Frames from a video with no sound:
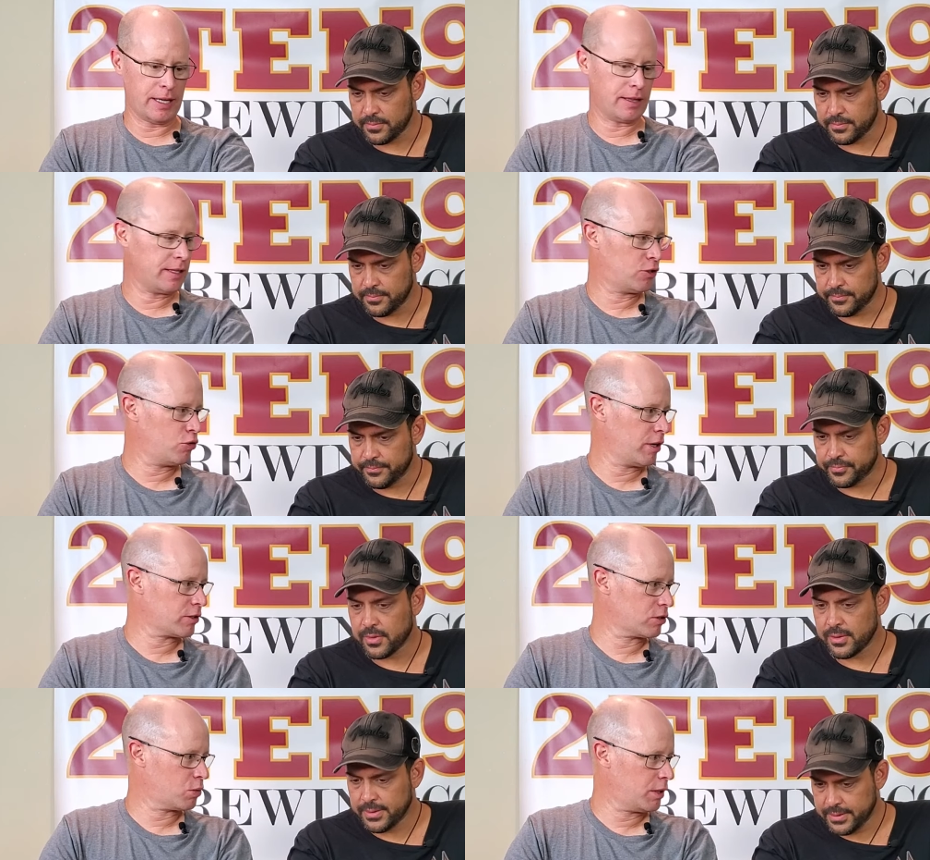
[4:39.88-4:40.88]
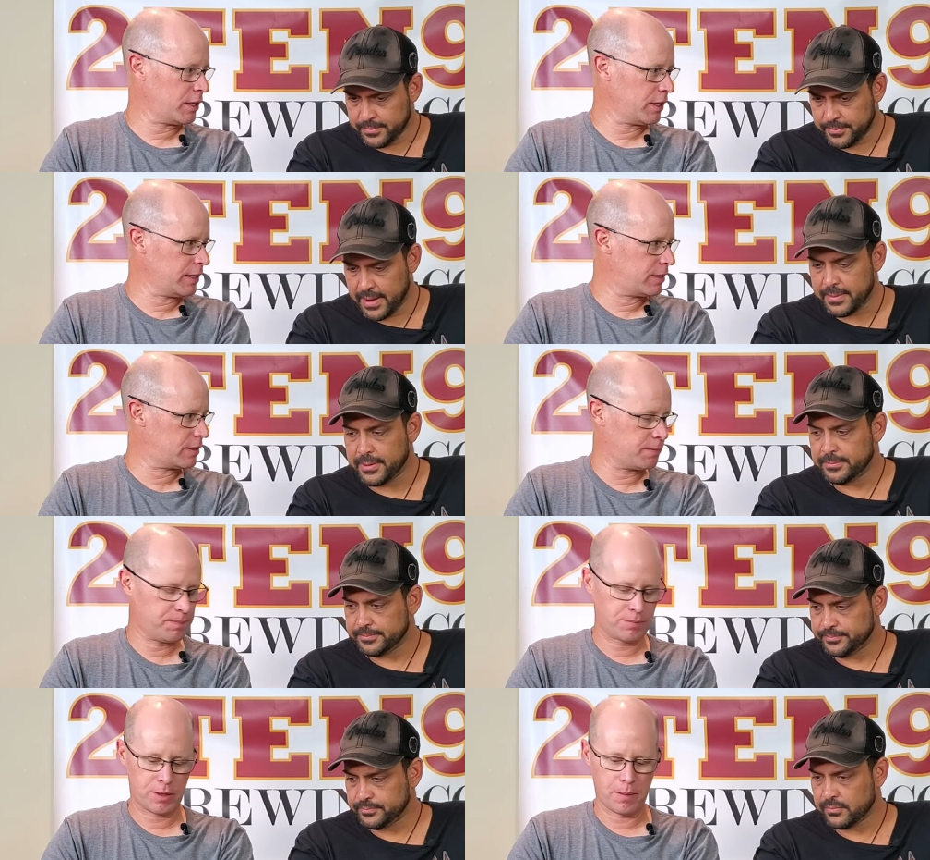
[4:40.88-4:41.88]
Speaker 1: in the 2020 at Maybe. least.
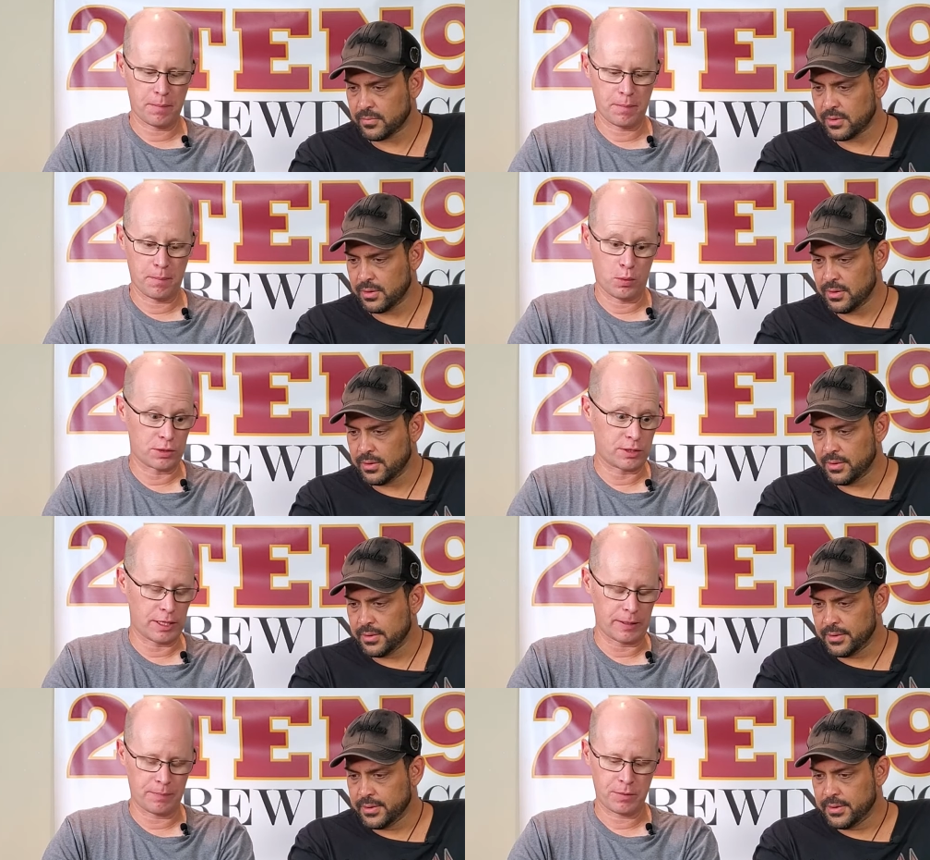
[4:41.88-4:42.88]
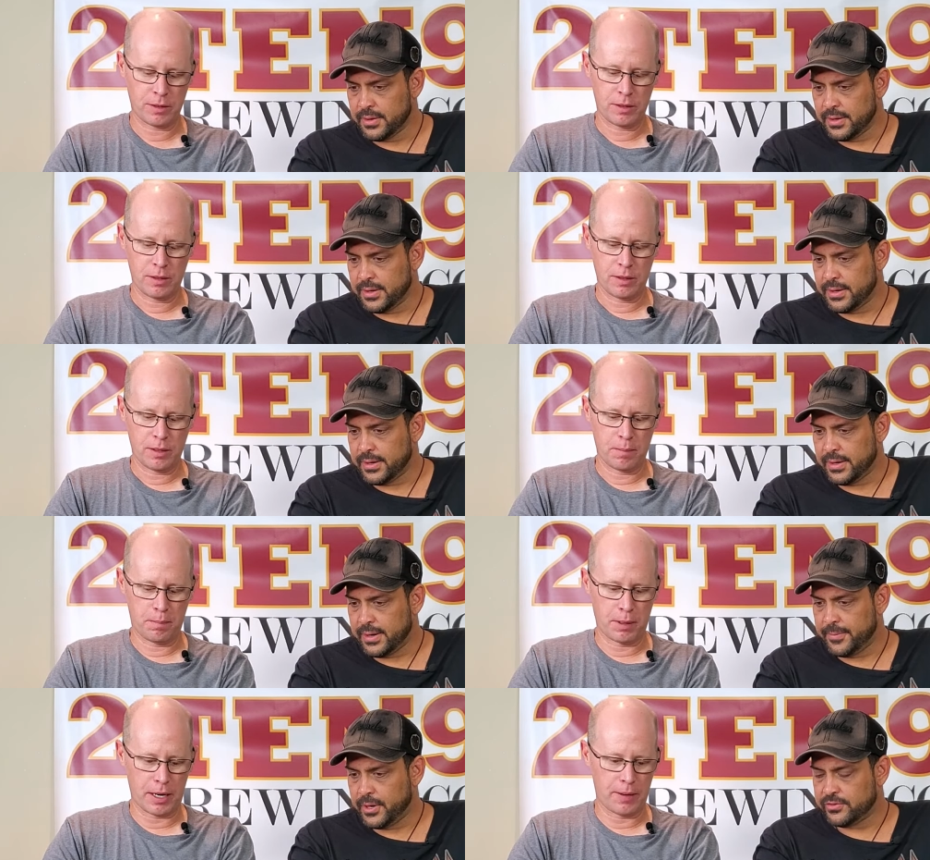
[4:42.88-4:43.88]
We'll see.
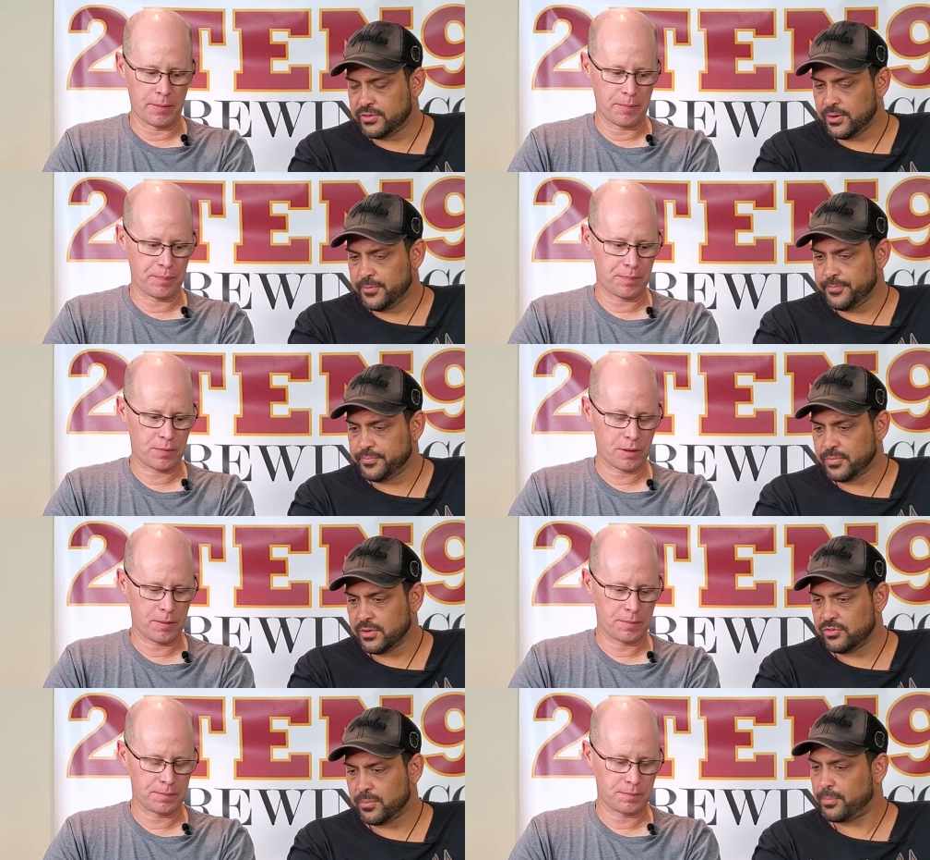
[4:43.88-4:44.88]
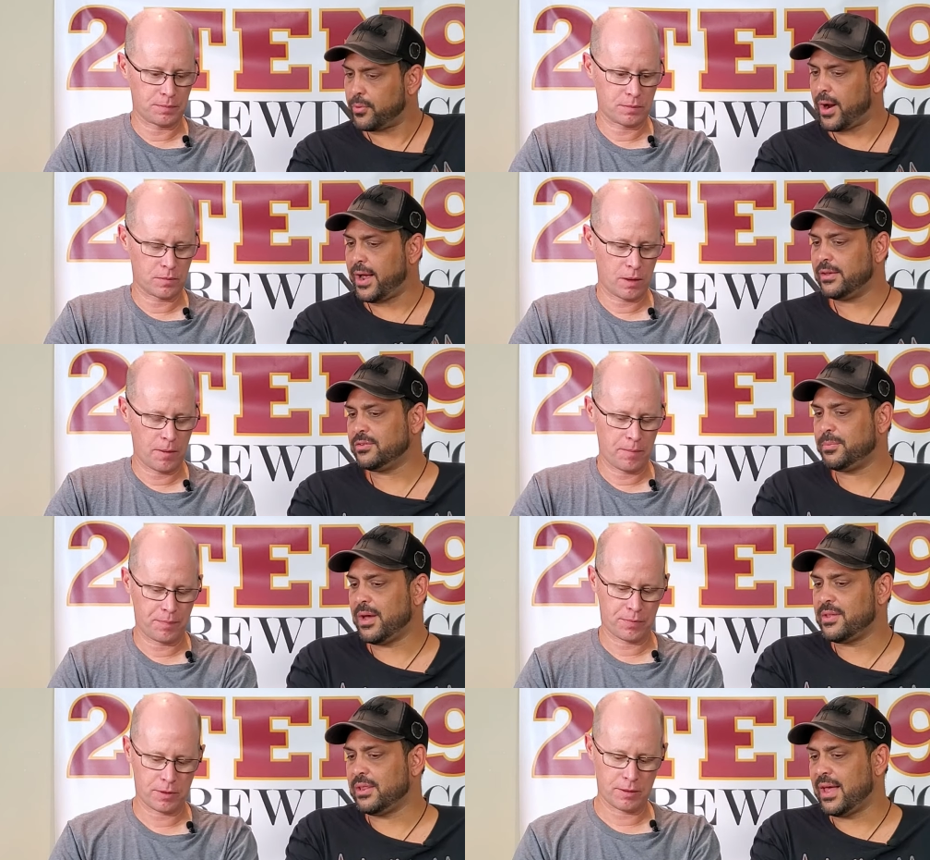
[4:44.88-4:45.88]
I'm but,
Speaker 2: also surprised
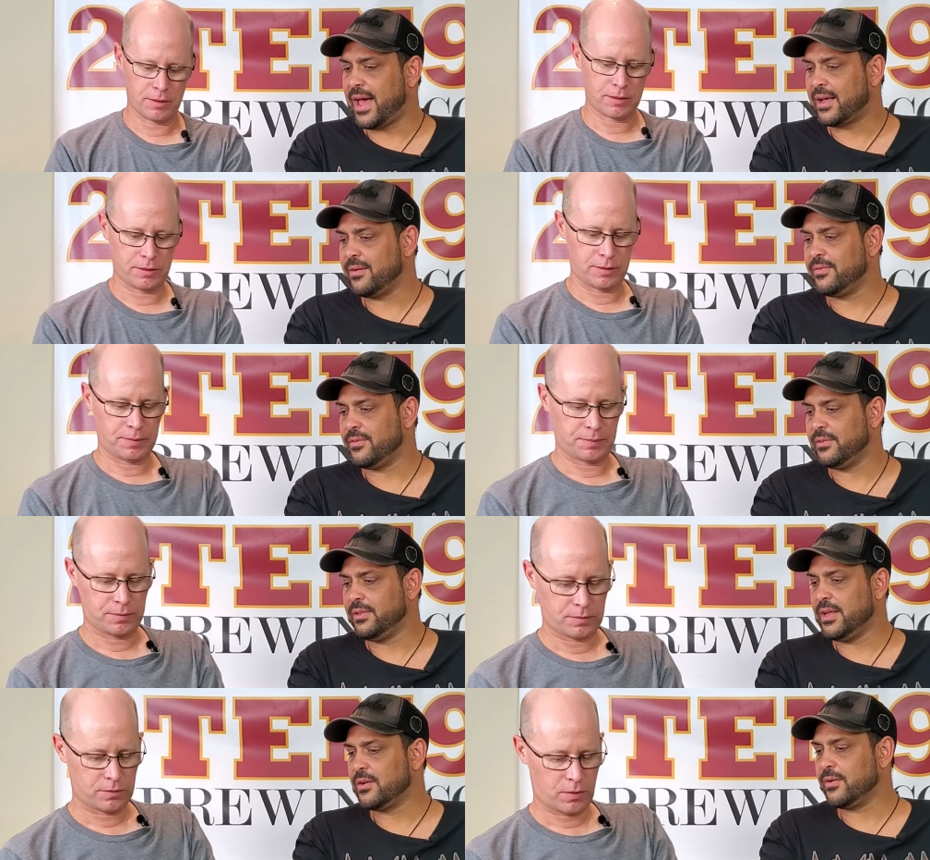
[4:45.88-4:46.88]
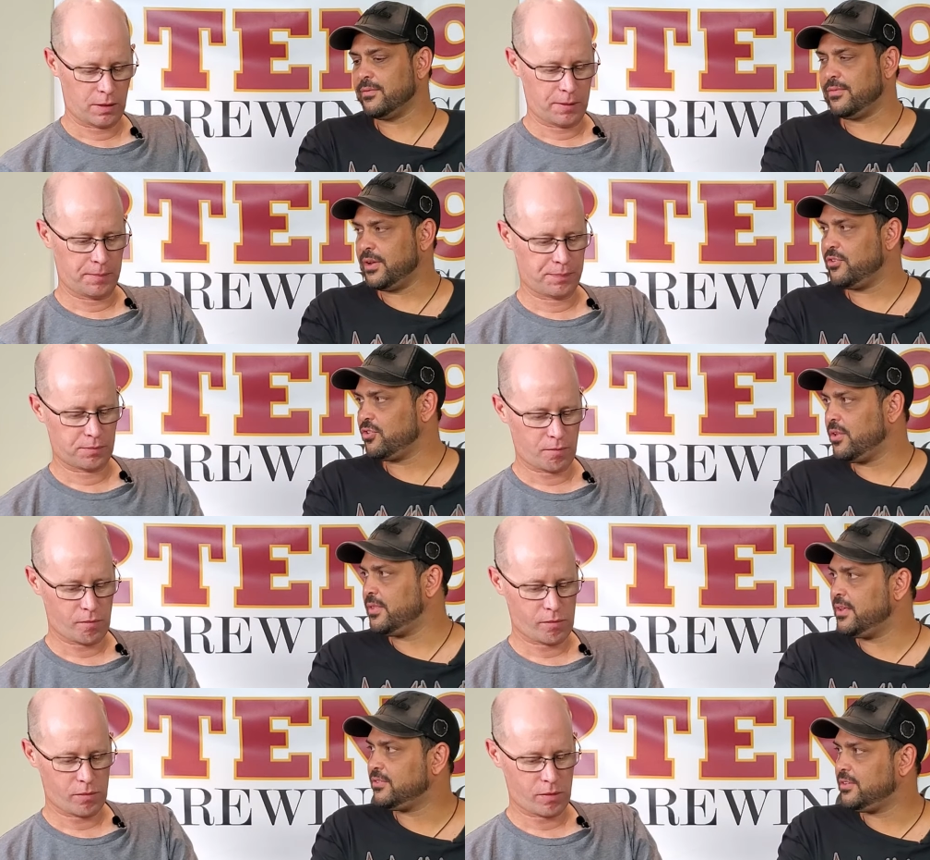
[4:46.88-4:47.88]
by the lack of the lingering finish
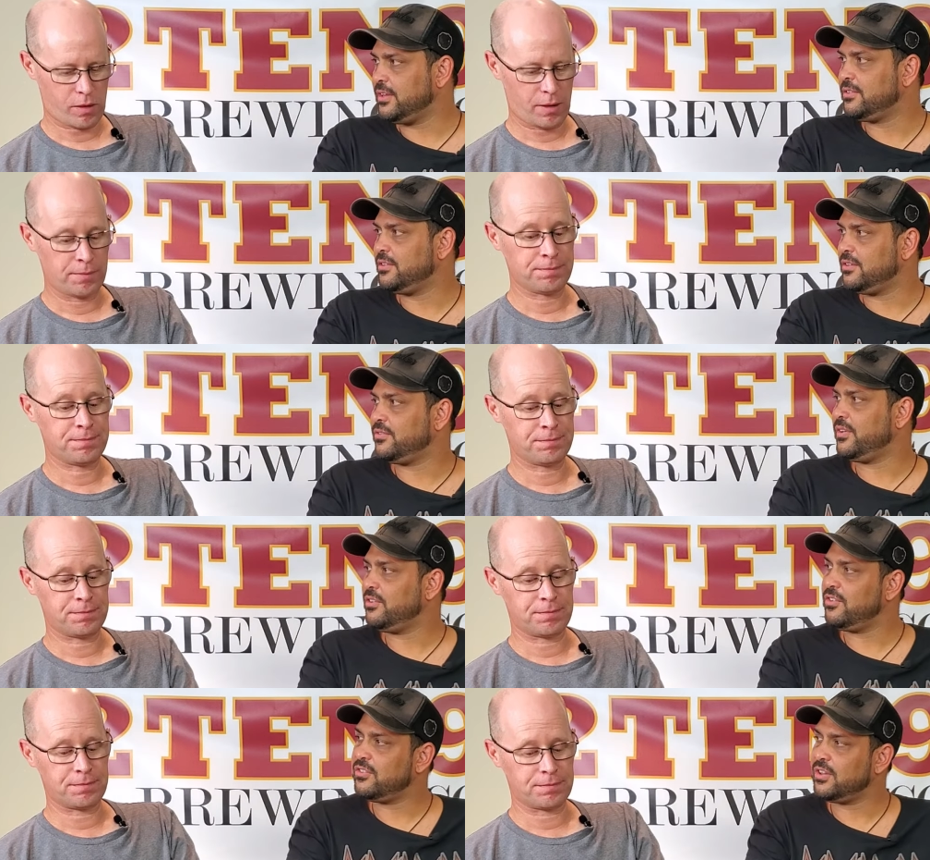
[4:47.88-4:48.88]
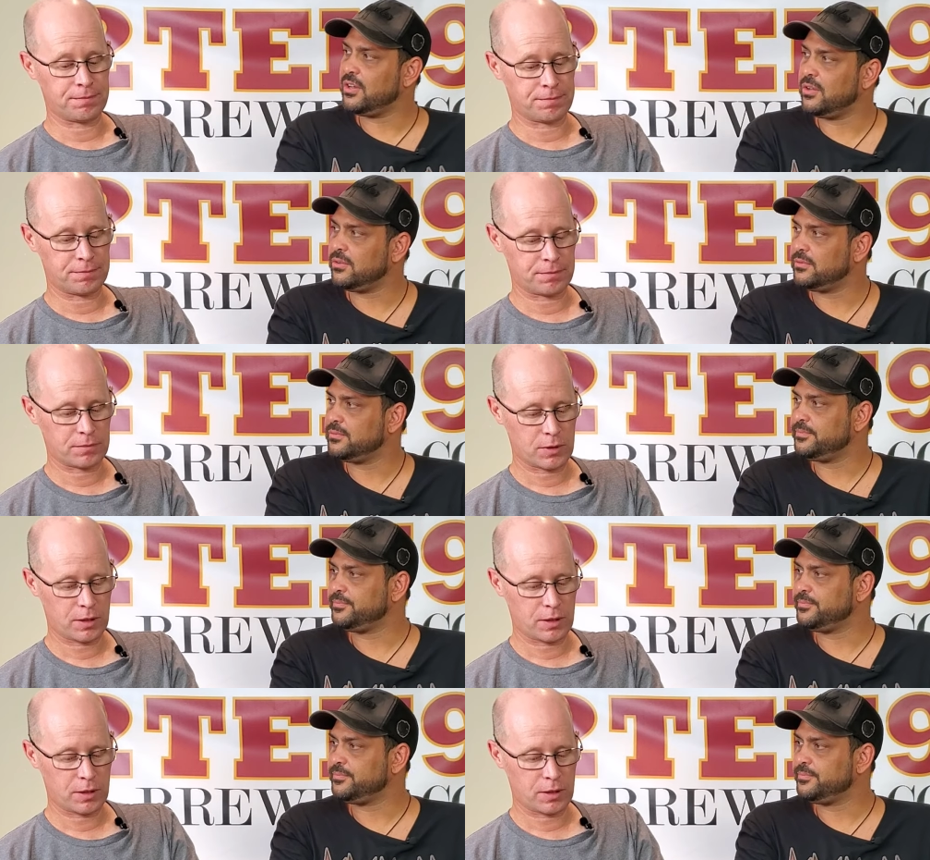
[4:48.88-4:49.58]
on this. It's this mm, finish is a little